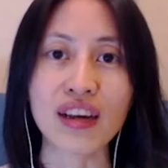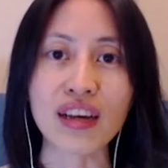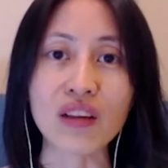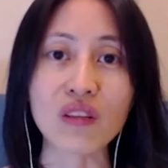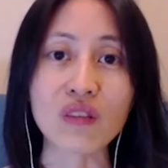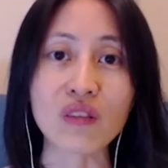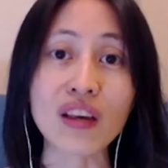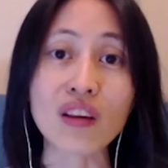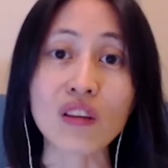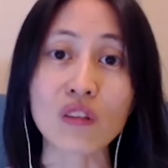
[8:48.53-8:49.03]
it
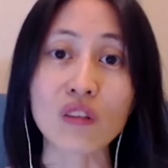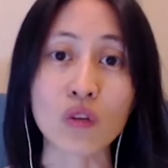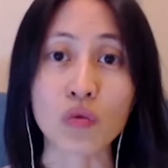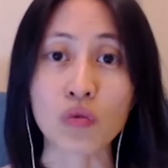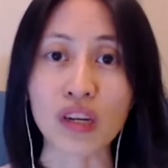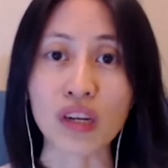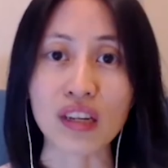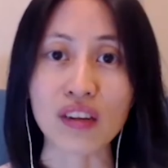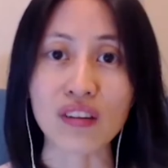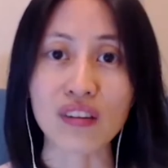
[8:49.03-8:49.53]
takes
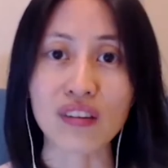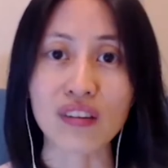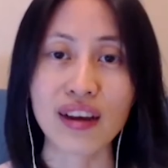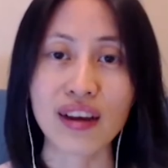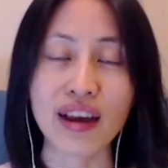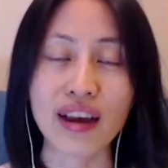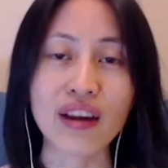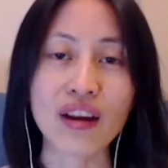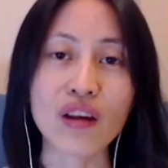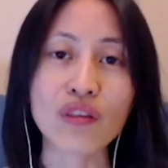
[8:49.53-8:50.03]
grit
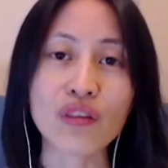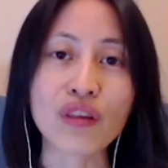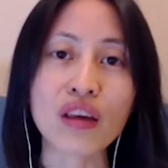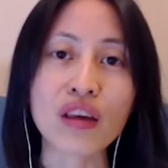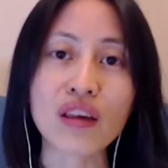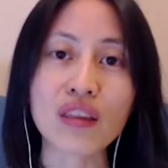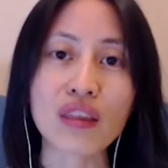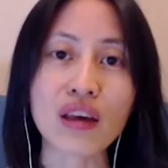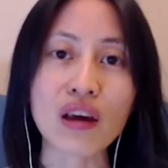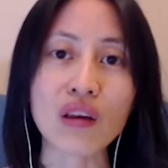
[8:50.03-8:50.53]
and I
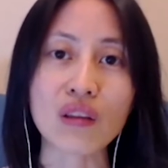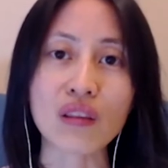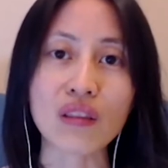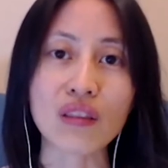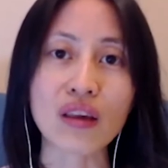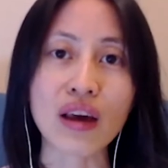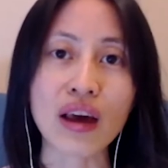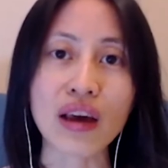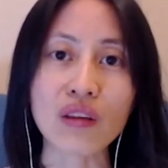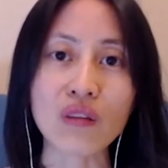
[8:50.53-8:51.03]
think that
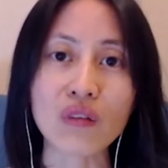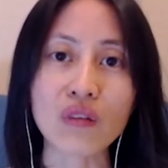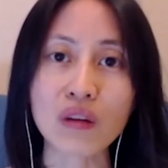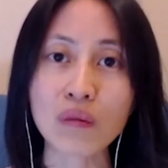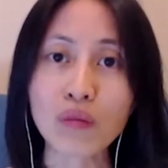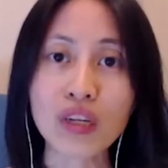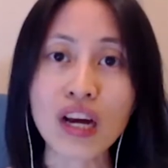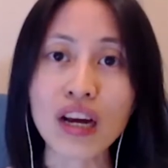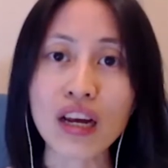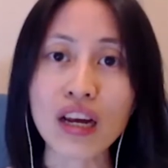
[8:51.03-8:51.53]
that
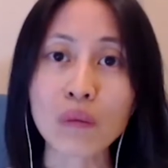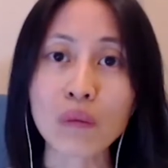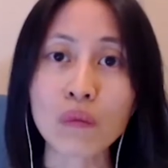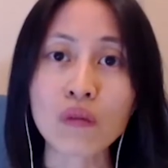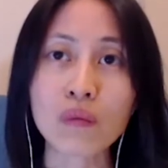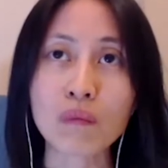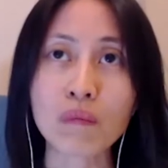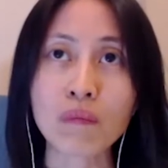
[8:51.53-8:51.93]
sometimes